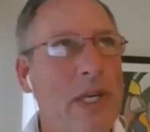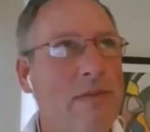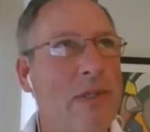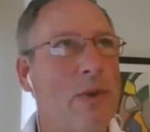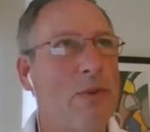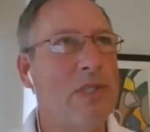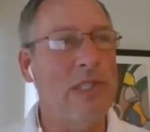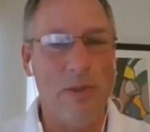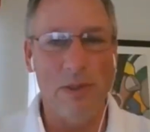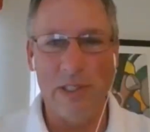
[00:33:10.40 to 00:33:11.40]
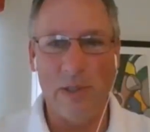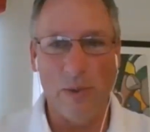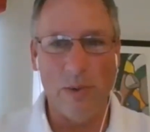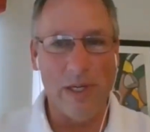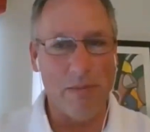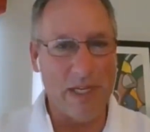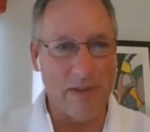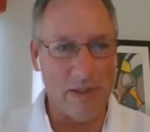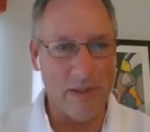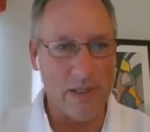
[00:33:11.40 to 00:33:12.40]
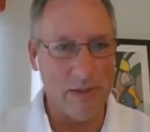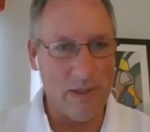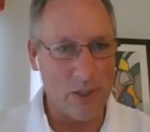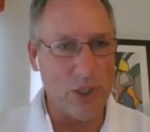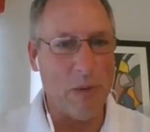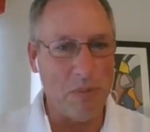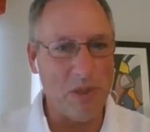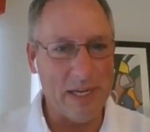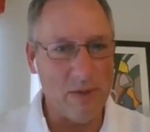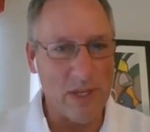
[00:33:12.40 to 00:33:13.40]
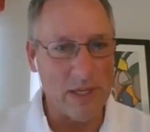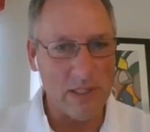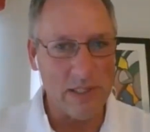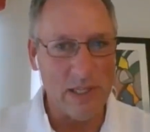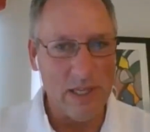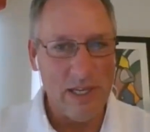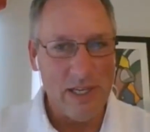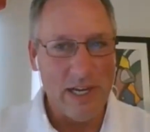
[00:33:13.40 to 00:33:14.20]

would you give to students who want to make a jump like this?